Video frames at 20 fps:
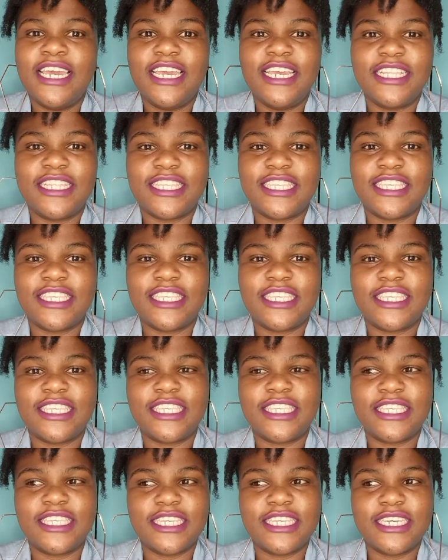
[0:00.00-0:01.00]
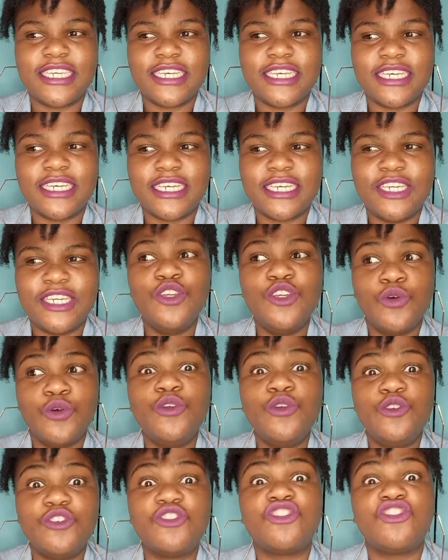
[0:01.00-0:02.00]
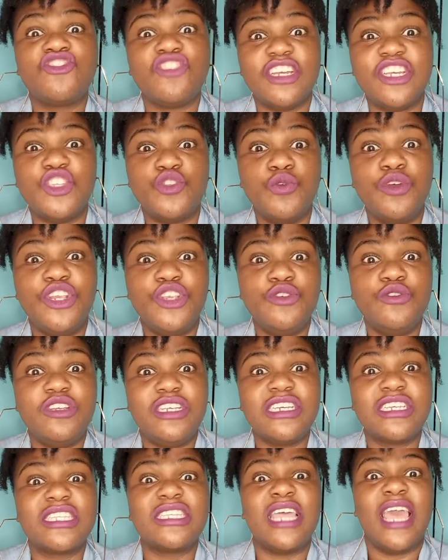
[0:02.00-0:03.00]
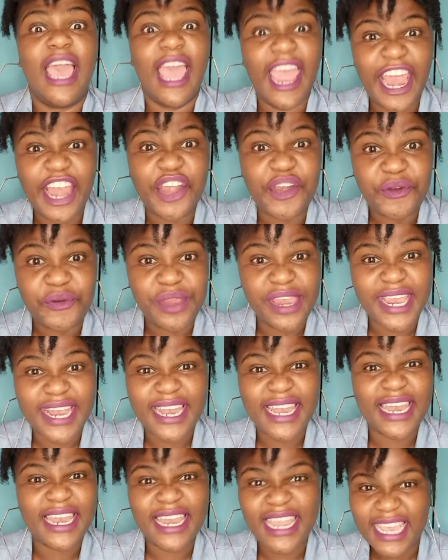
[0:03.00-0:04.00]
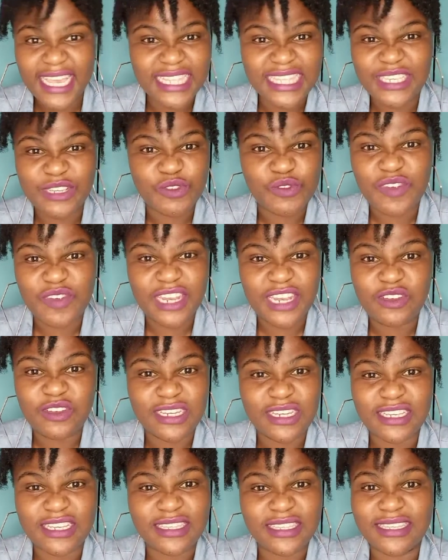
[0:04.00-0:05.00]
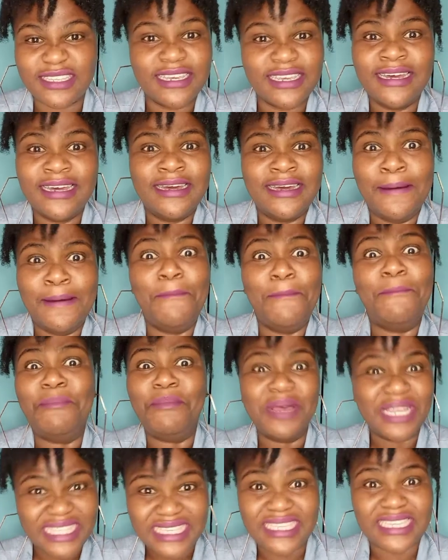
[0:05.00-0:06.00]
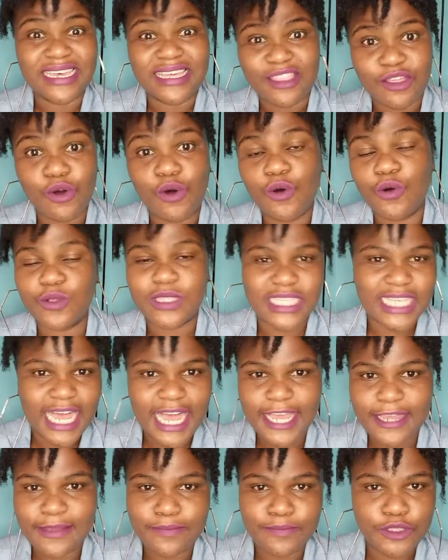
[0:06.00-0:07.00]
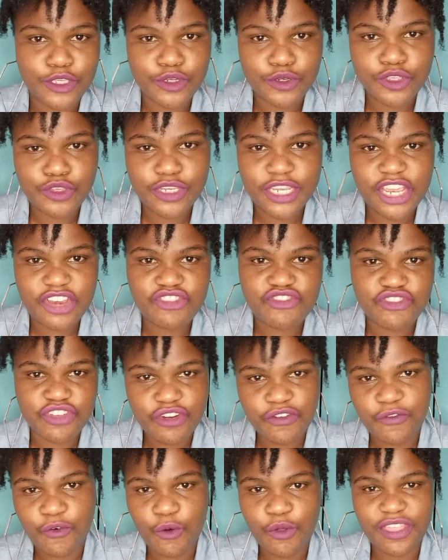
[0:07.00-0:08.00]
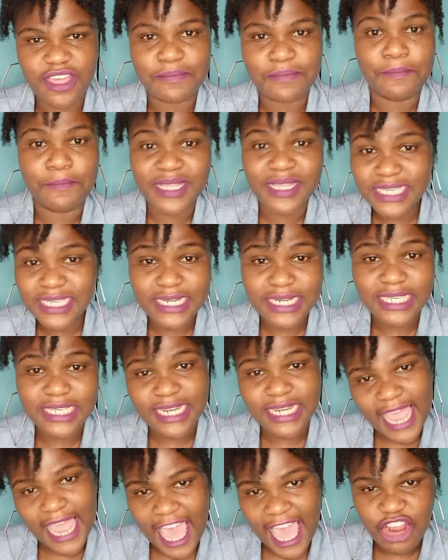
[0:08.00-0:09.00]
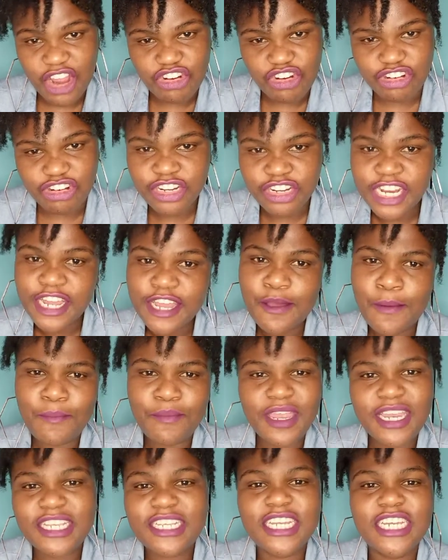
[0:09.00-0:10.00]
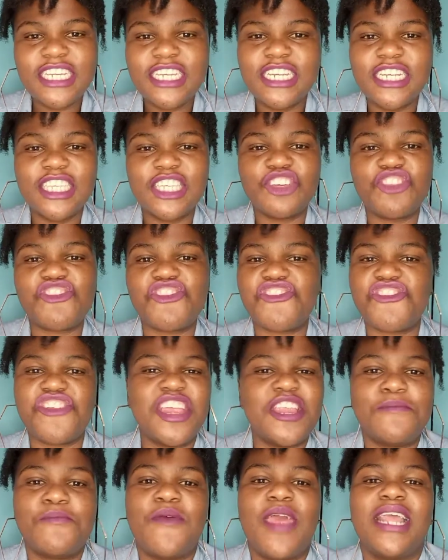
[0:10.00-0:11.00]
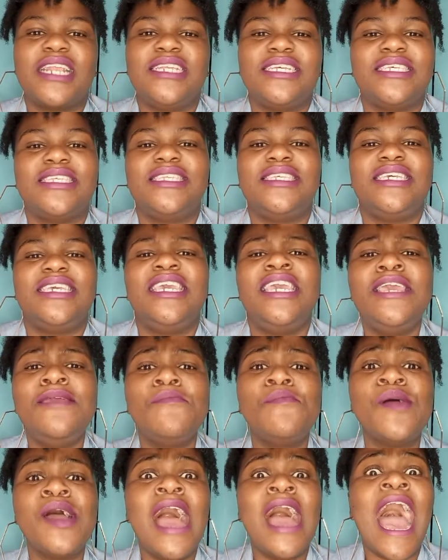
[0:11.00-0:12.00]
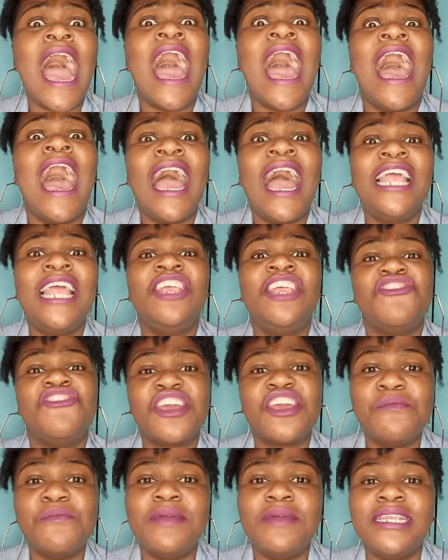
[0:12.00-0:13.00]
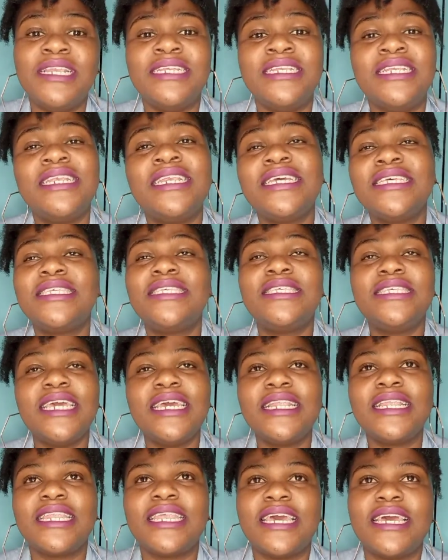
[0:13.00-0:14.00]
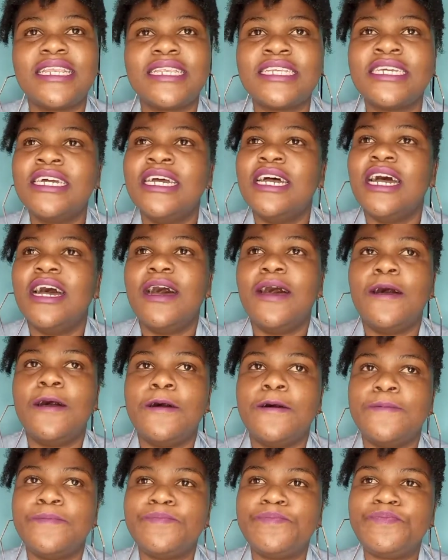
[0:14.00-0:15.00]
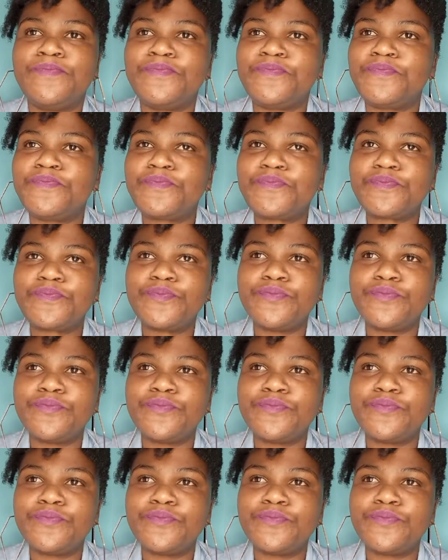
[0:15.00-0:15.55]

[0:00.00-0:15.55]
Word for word: it's you know you're stressed when you're just angry and negative and you just bitter the whole time so to get rid of all that bitterness and anger meditation is a great practice to keep highly recommended it is said that um,